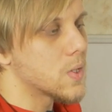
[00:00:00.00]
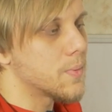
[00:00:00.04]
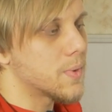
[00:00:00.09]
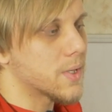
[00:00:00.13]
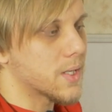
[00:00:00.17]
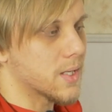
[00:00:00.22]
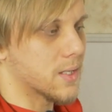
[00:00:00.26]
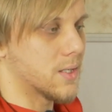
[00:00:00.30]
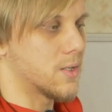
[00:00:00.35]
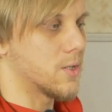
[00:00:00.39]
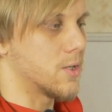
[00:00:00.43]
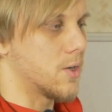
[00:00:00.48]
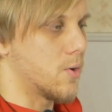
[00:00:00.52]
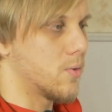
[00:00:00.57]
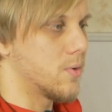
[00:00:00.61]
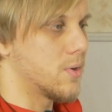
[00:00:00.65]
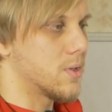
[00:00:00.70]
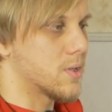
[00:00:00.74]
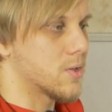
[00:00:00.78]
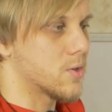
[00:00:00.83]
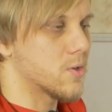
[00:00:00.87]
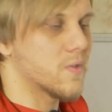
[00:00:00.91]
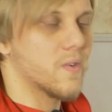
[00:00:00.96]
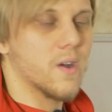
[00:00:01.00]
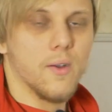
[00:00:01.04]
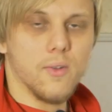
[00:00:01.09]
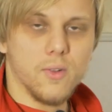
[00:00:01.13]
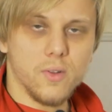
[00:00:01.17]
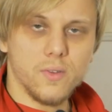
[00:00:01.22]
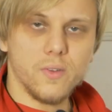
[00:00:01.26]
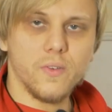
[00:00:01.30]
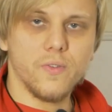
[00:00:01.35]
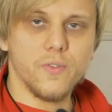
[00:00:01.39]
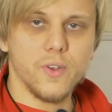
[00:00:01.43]
because, it's
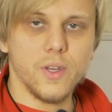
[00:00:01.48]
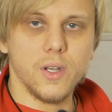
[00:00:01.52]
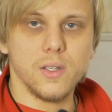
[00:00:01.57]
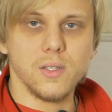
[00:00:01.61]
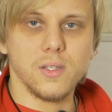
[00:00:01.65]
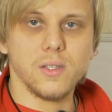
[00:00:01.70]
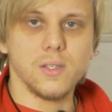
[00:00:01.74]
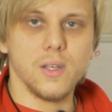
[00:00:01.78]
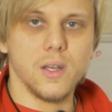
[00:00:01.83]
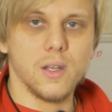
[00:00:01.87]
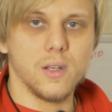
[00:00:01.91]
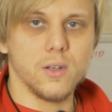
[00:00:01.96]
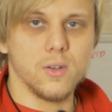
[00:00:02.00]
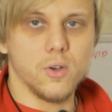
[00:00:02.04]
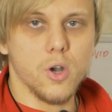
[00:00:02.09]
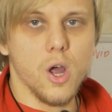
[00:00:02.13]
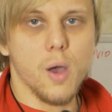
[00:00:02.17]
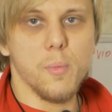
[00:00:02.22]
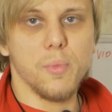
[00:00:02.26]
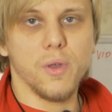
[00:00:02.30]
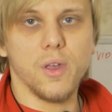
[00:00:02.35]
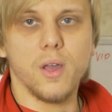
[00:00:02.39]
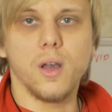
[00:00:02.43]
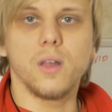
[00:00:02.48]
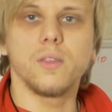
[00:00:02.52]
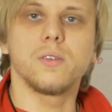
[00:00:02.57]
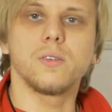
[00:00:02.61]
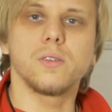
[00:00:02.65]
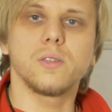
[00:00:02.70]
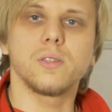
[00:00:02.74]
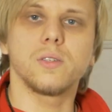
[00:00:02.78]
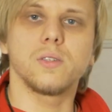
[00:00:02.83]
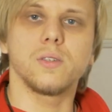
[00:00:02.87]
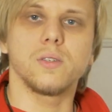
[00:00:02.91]
survival of the fittest, and robbing
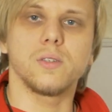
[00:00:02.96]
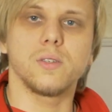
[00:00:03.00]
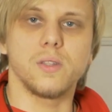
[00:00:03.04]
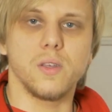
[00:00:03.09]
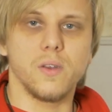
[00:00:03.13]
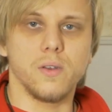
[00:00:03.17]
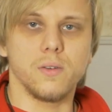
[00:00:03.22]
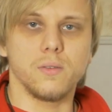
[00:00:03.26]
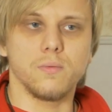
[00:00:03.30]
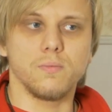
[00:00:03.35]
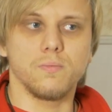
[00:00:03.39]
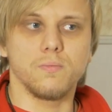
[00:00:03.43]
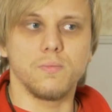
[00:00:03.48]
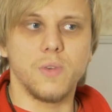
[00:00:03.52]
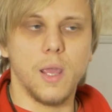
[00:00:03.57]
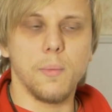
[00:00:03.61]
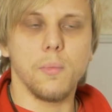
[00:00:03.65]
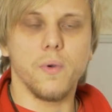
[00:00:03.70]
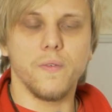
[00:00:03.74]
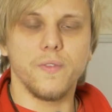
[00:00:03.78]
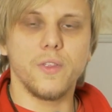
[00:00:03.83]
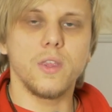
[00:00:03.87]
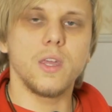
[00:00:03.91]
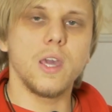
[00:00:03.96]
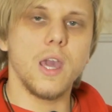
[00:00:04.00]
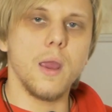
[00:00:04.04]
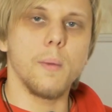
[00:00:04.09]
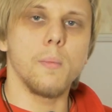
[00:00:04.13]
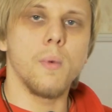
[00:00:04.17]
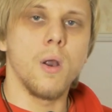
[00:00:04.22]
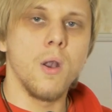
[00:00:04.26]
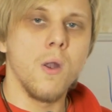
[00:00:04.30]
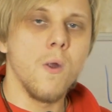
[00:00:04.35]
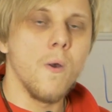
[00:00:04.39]
others is the name of the
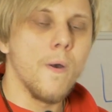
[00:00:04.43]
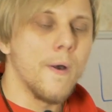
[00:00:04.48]
game.